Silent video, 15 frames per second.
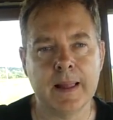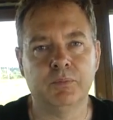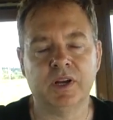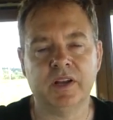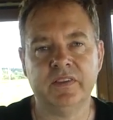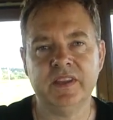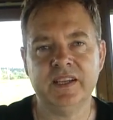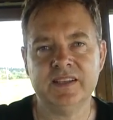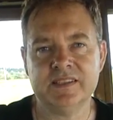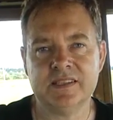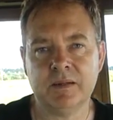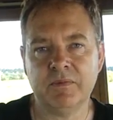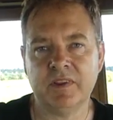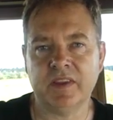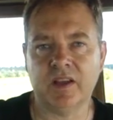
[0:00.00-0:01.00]
But I think
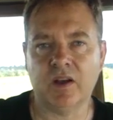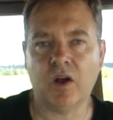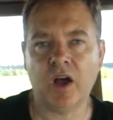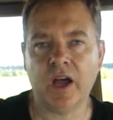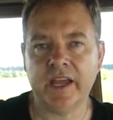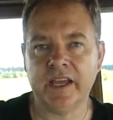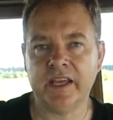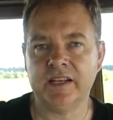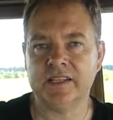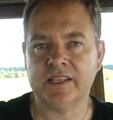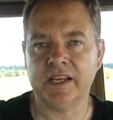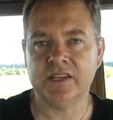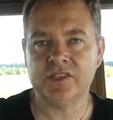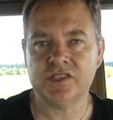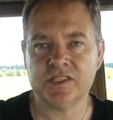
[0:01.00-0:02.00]
some of the high-end
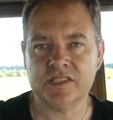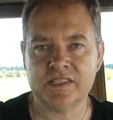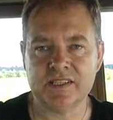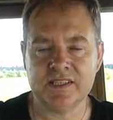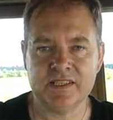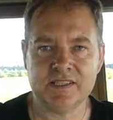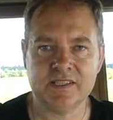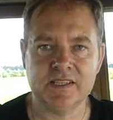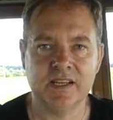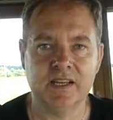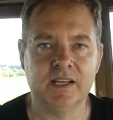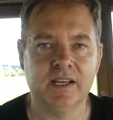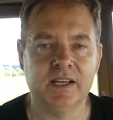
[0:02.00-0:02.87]
agencies,